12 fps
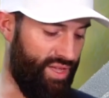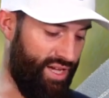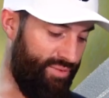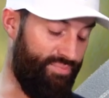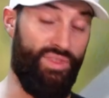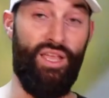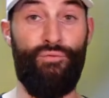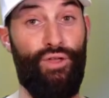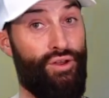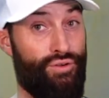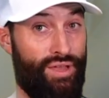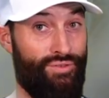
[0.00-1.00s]
um,
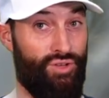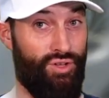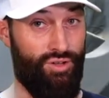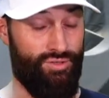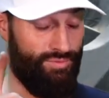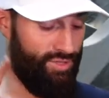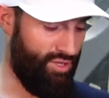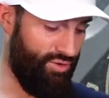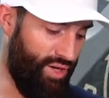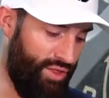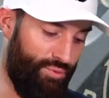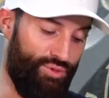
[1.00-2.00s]
thankfully I don't have a dog,
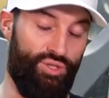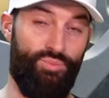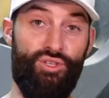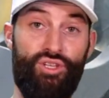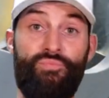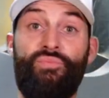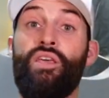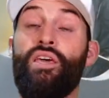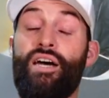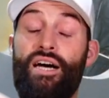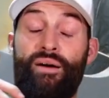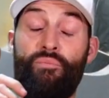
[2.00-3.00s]
so I think we should be good.
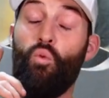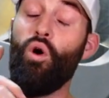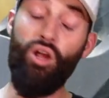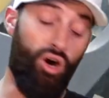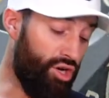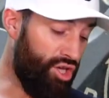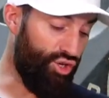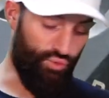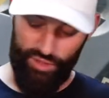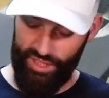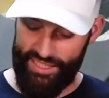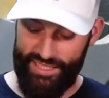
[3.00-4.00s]
Um, what all can you
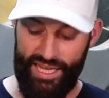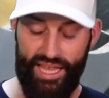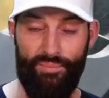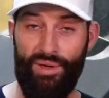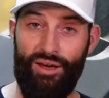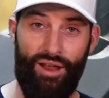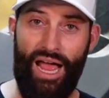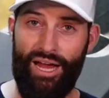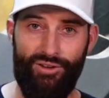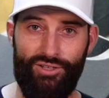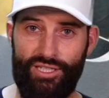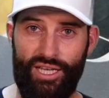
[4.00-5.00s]
really say about
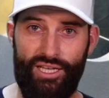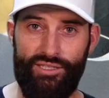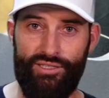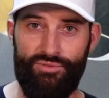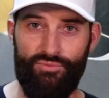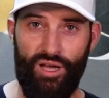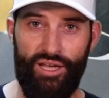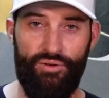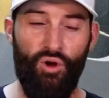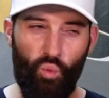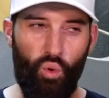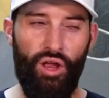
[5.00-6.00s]
iron sights, right?
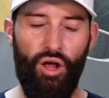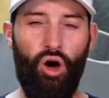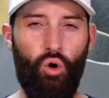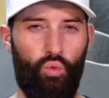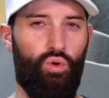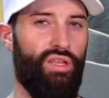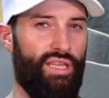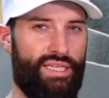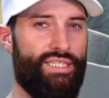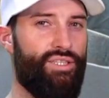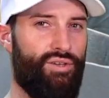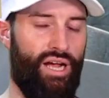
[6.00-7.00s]
What all really
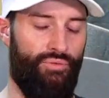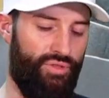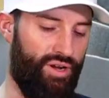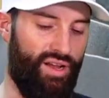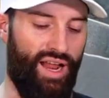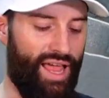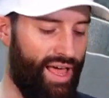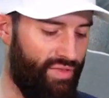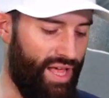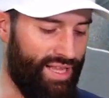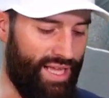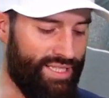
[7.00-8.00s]
is there out there? That, uh,
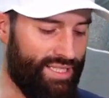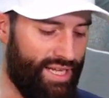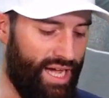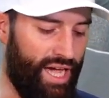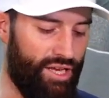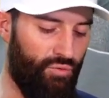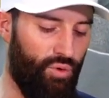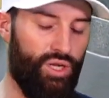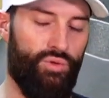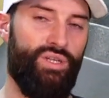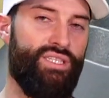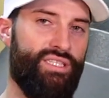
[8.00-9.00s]
that, that's kind of one
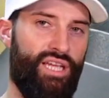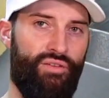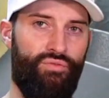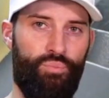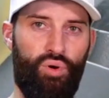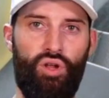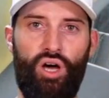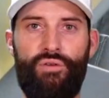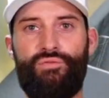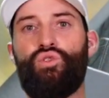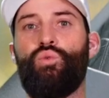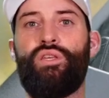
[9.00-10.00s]
of the reasons I've put
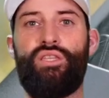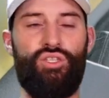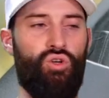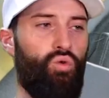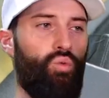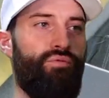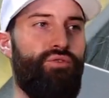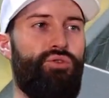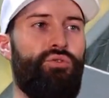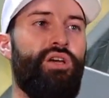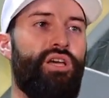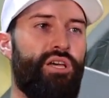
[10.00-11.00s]
off doing this whole
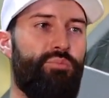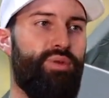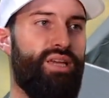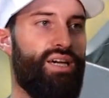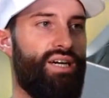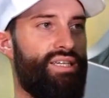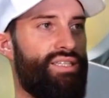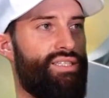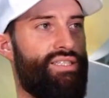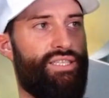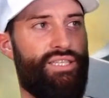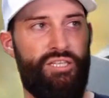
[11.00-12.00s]
review,
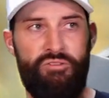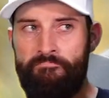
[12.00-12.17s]
because